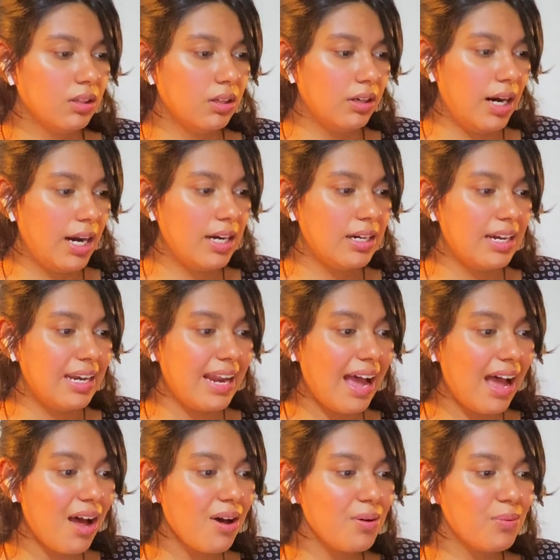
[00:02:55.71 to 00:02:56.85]
Alright,
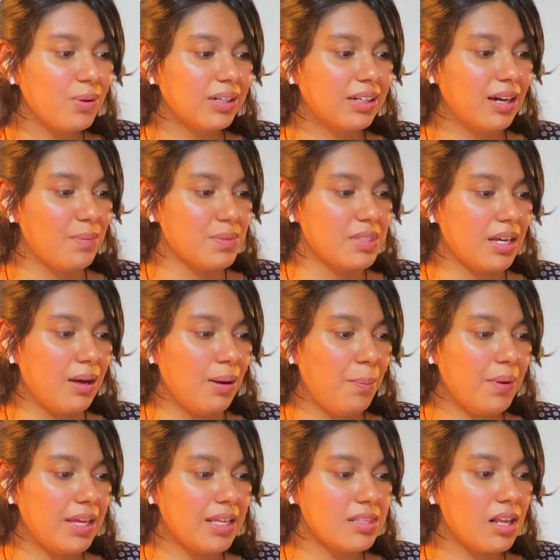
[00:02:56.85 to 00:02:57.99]
now what comes up
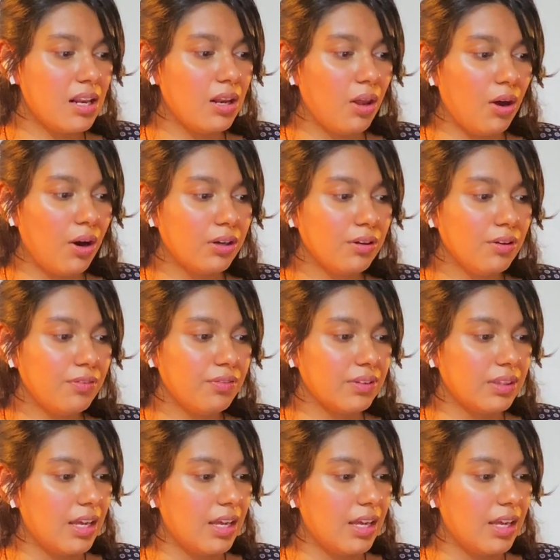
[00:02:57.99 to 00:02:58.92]
is a lot of,